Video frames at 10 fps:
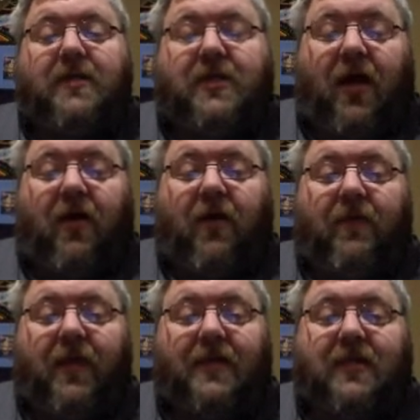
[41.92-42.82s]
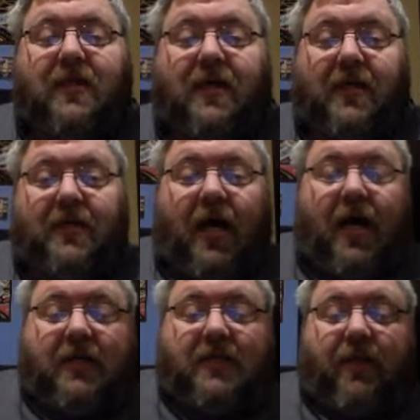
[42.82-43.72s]
So let's look
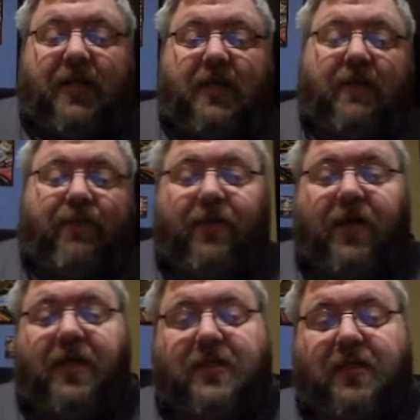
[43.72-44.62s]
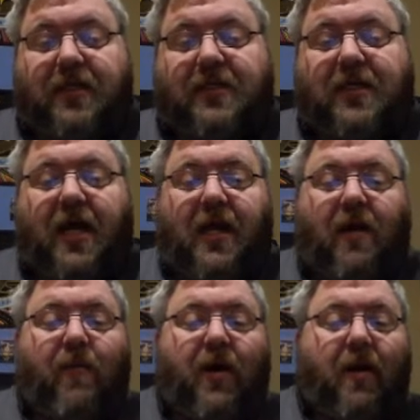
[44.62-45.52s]
at some of the different ways you could set
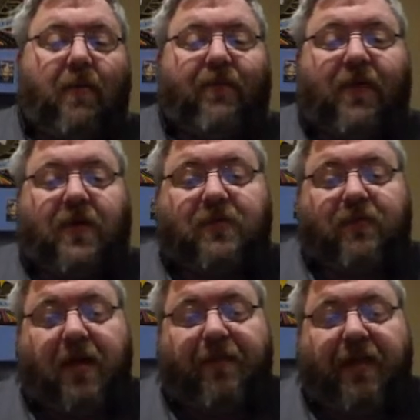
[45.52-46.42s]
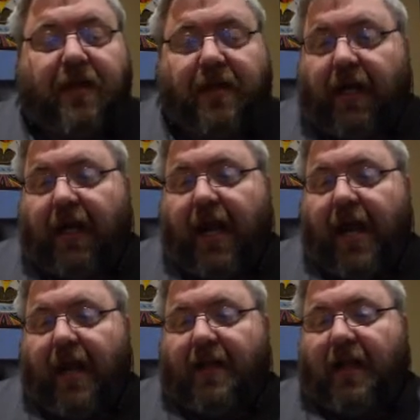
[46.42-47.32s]
him up. First, we're going to be looking
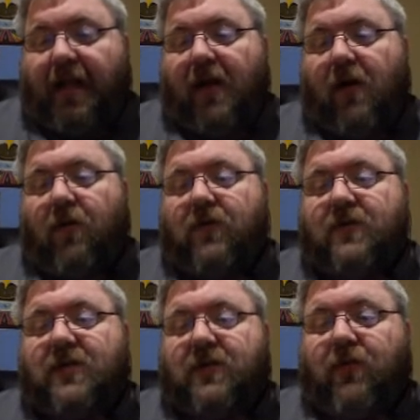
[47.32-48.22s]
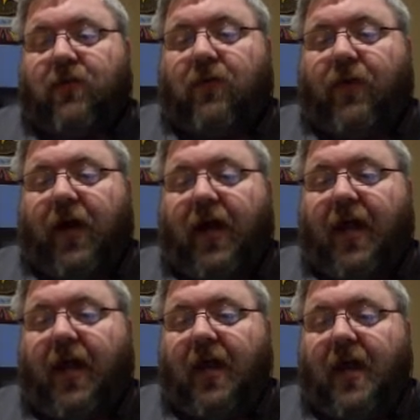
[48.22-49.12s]
at the old school
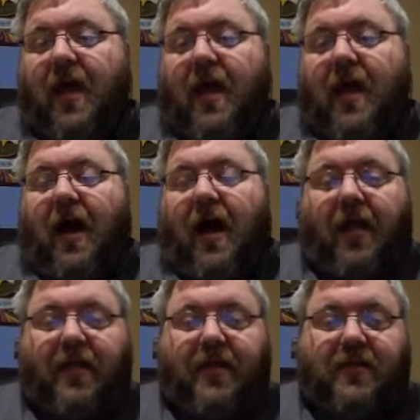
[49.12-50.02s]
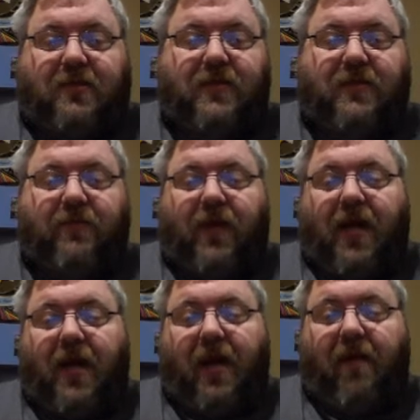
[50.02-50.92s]
way. This was the
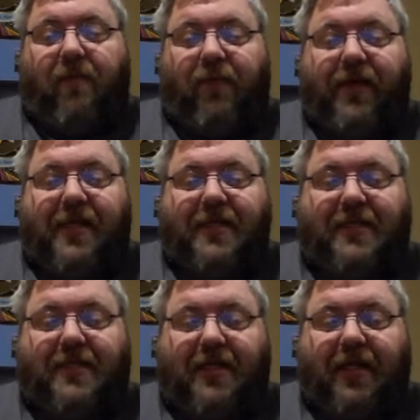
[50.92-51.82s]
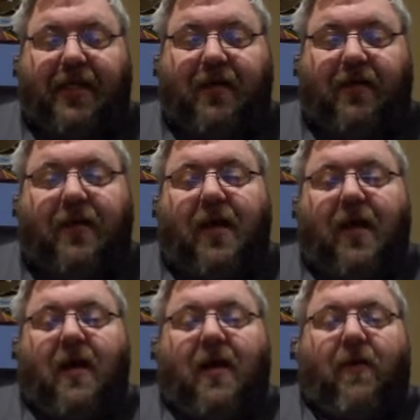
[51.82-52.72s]
way pre-Steel.
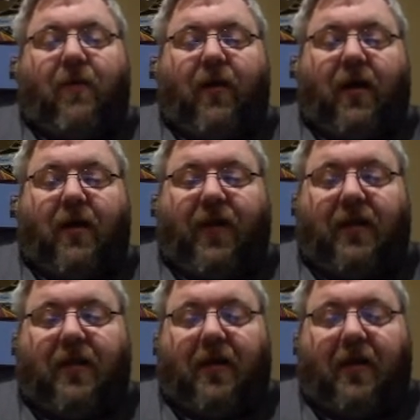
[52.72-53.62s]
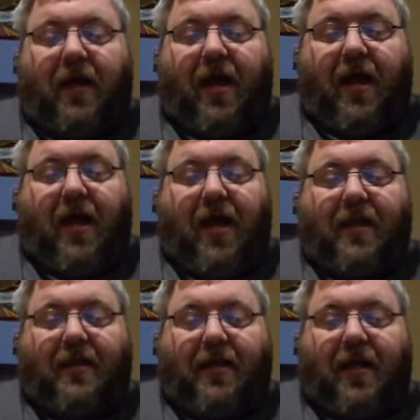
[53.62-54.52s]
We're going to be looking
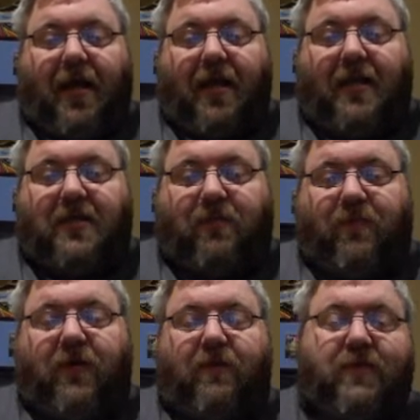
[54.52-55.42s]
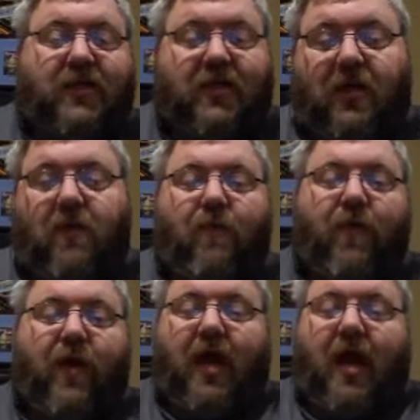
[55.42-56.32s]
at his moves. We
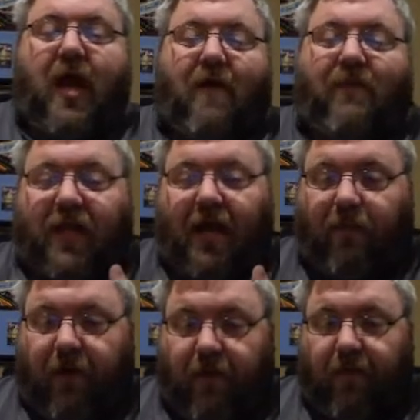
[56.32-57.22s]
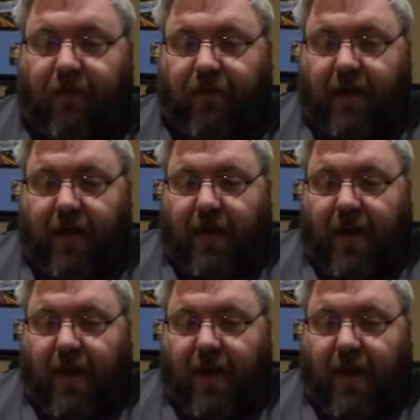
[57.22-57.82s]
have his black move,